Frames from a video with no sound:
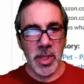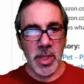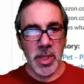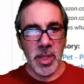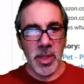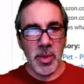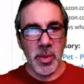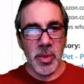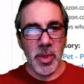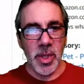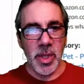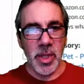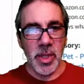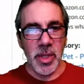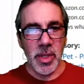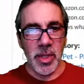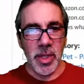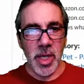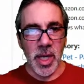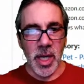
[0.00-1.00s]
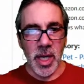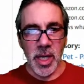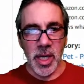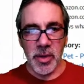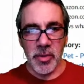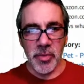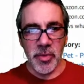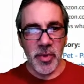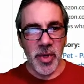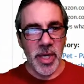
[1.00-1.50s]
Well,
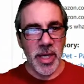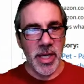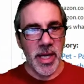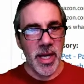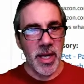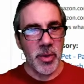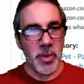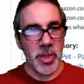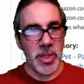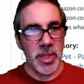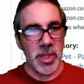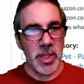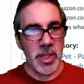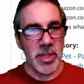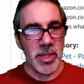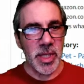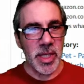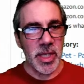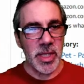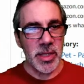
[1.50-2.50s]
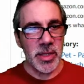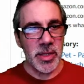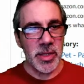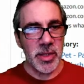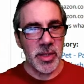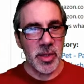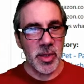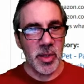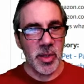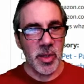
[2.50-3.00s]
for right now, it looks like it's still